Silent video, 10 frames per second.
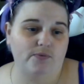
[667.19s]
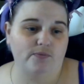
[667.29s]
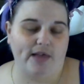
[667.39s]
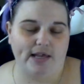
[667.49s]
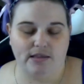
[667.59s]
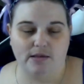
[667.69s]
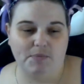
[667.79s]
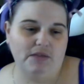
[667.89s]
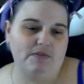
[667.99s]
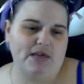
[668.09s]
like the
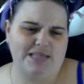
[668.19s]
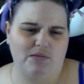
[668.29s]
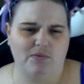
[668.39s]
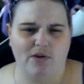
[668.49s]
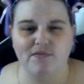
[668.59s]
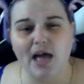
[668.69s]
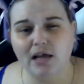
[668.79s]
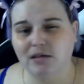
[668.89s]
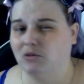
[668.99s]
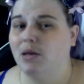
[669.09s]
big things before I
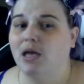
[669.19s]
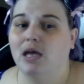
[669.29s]
vacuum.